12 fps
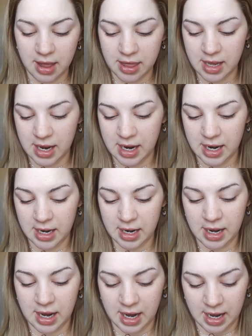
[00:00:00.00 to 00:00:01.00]
And
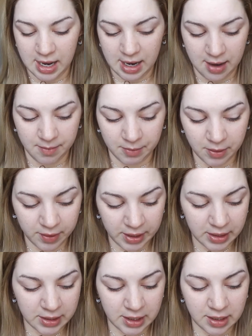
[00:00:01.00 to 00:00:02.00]
then I am
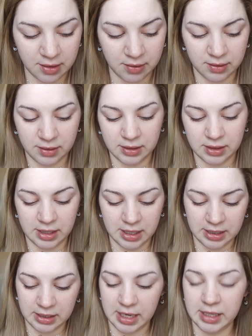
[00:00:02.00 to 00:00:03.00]
going to use
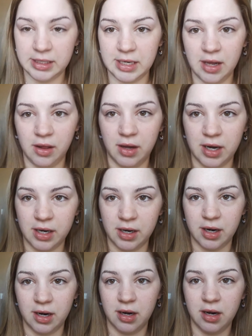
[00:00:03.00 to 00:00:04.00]
this Estee
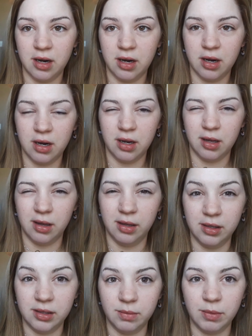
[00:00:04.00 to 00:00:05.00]
Lauder
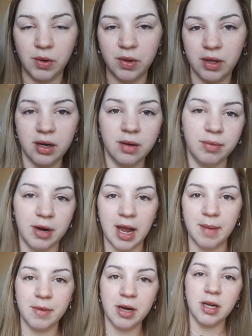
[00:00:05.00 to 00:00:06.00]
The Smoother
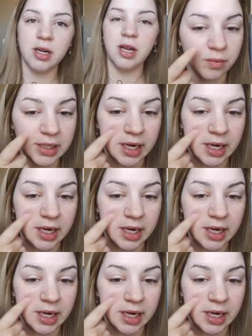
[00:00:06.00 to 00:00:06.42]
Primer.